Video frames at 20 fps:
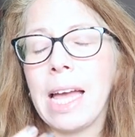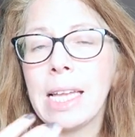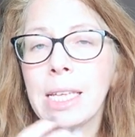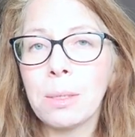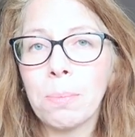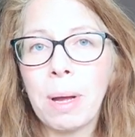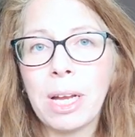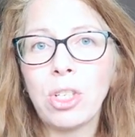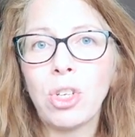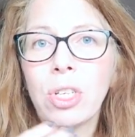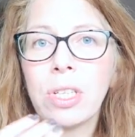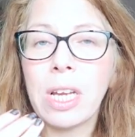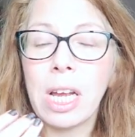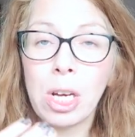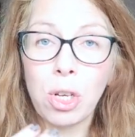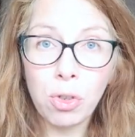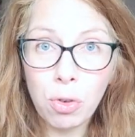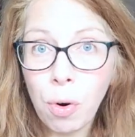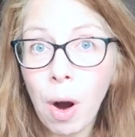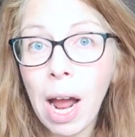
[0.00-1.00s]
as much as
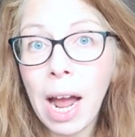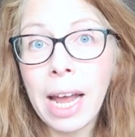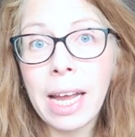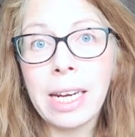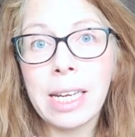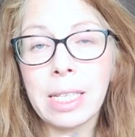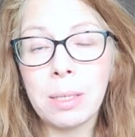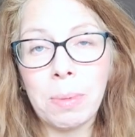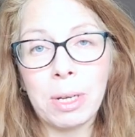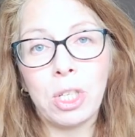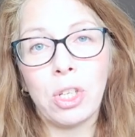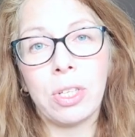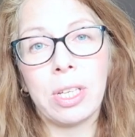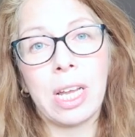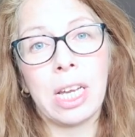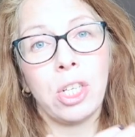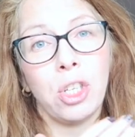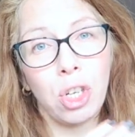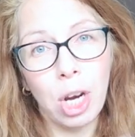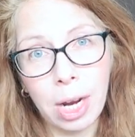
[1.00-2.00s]
I try and as much
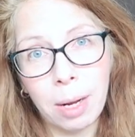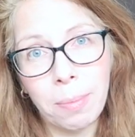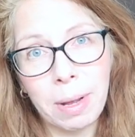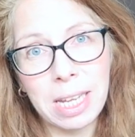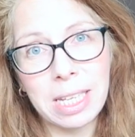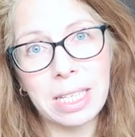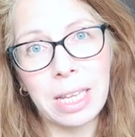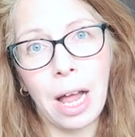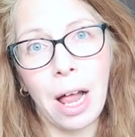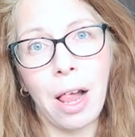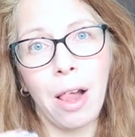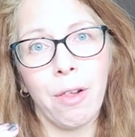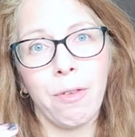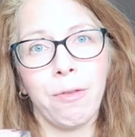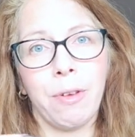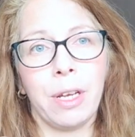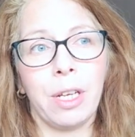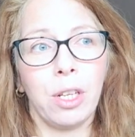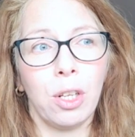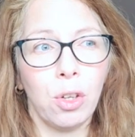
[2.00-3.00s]
as I check
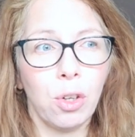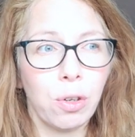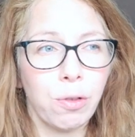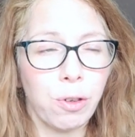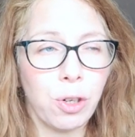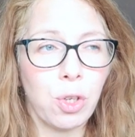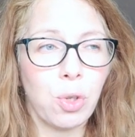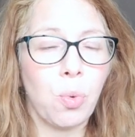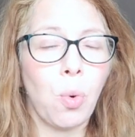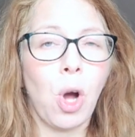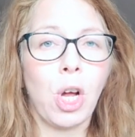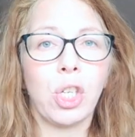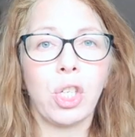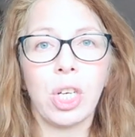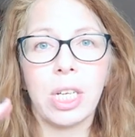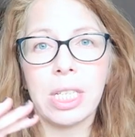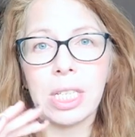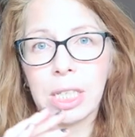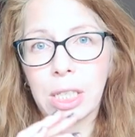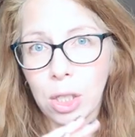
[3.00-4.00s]
myself and look for
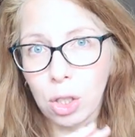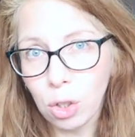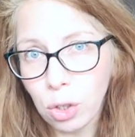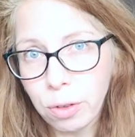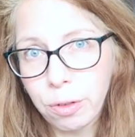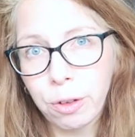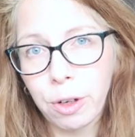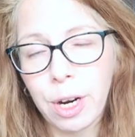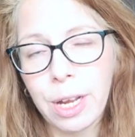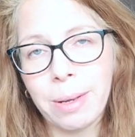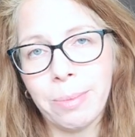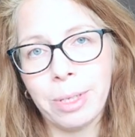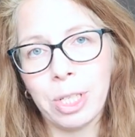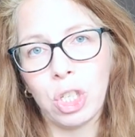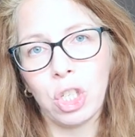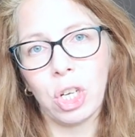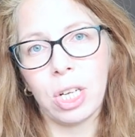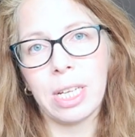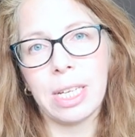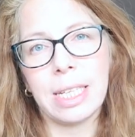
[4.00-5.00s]
swatches and look for
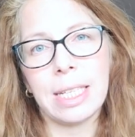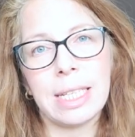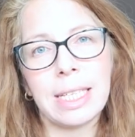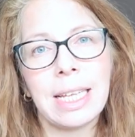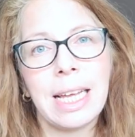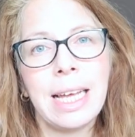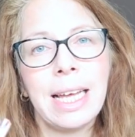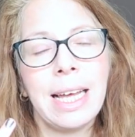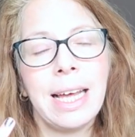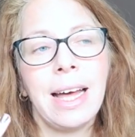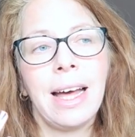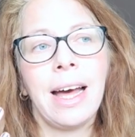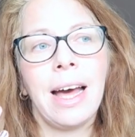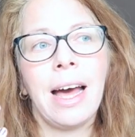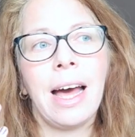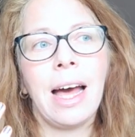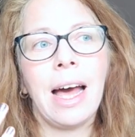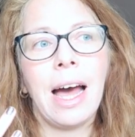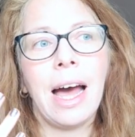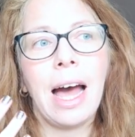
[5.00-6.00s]
images,
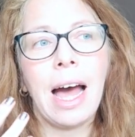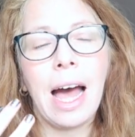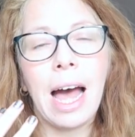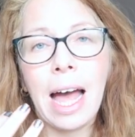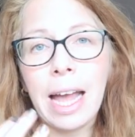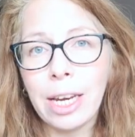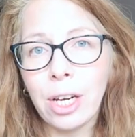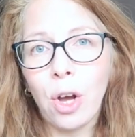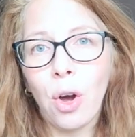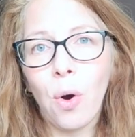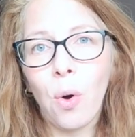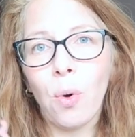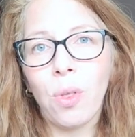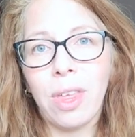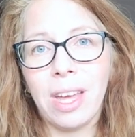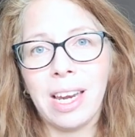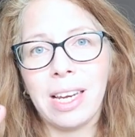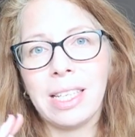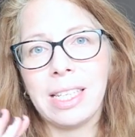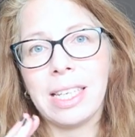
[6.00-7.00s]
I
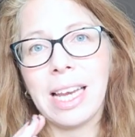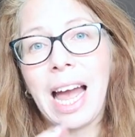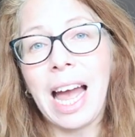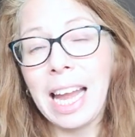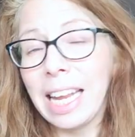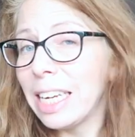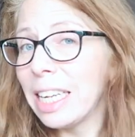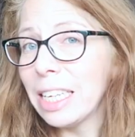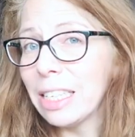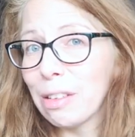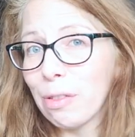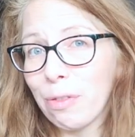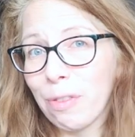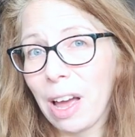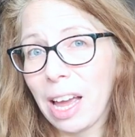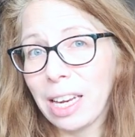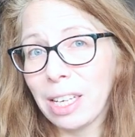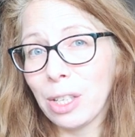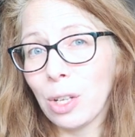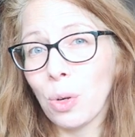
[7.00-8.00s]
know that I need to
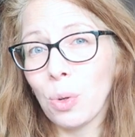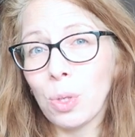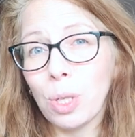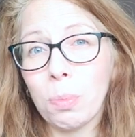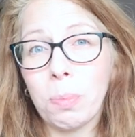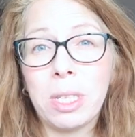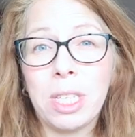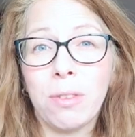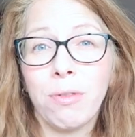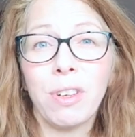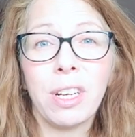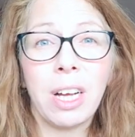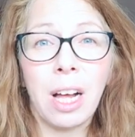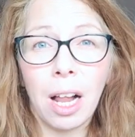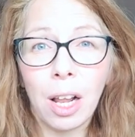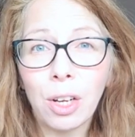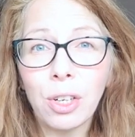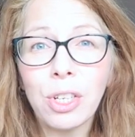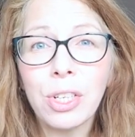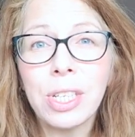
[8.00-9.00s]
find those specific
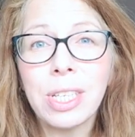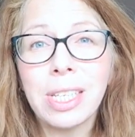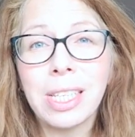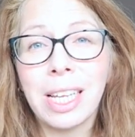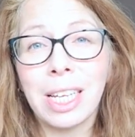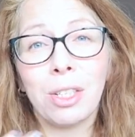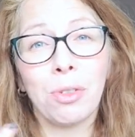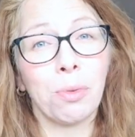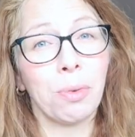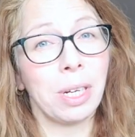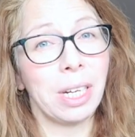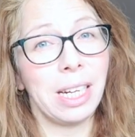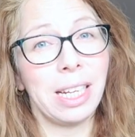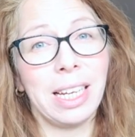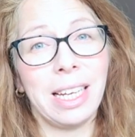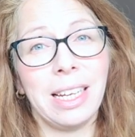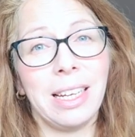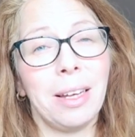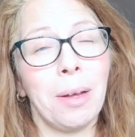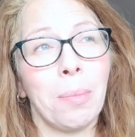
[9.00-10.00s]
colors that
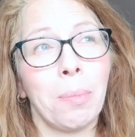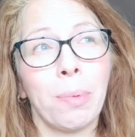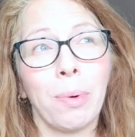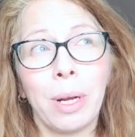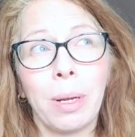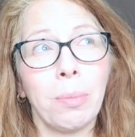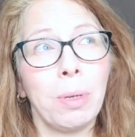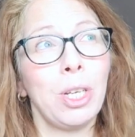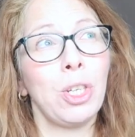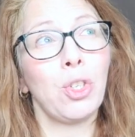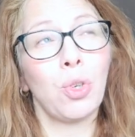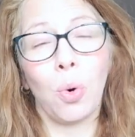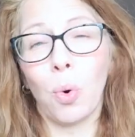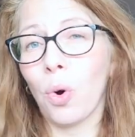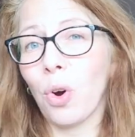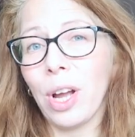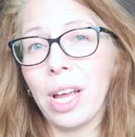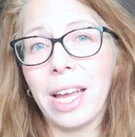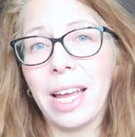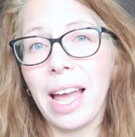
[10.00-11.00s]
really bring me
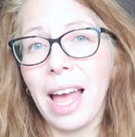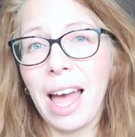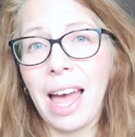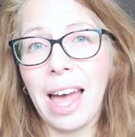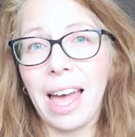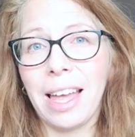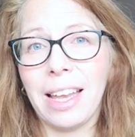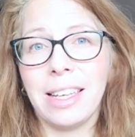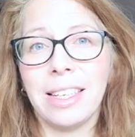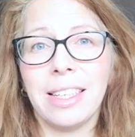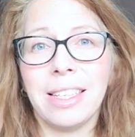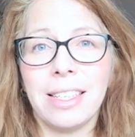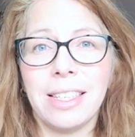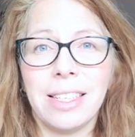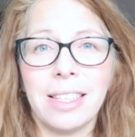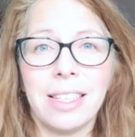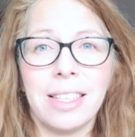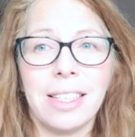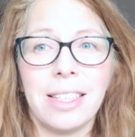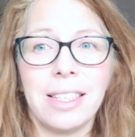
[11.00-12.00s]
joy and